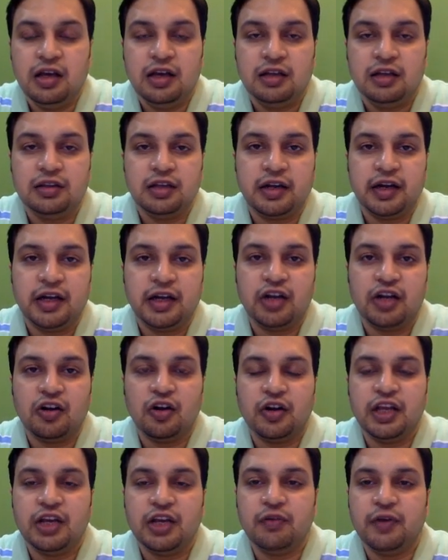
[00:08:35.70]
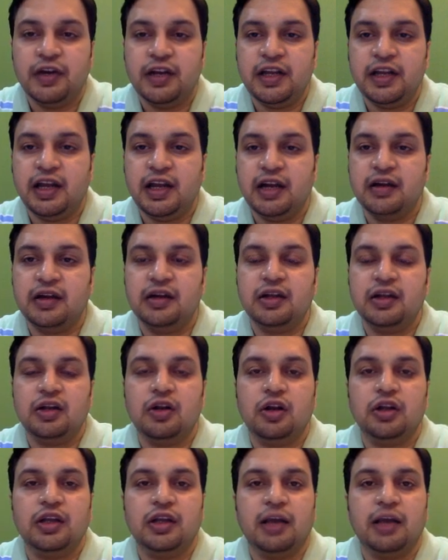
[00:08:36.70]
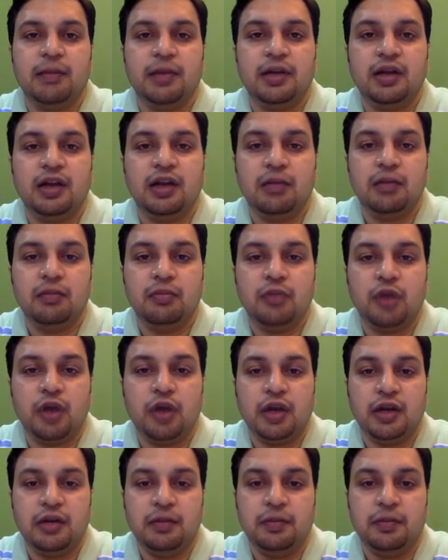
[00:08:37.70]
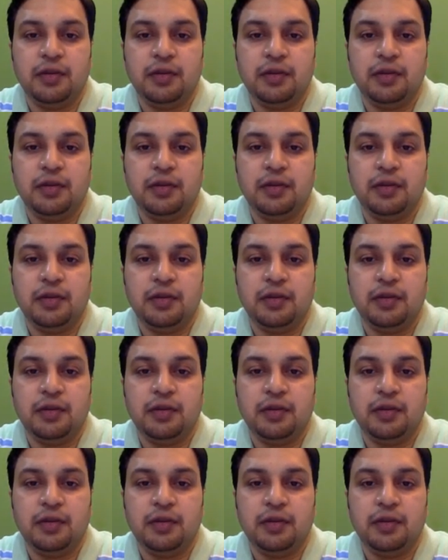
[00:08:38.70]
the return on equity and return on capital employed.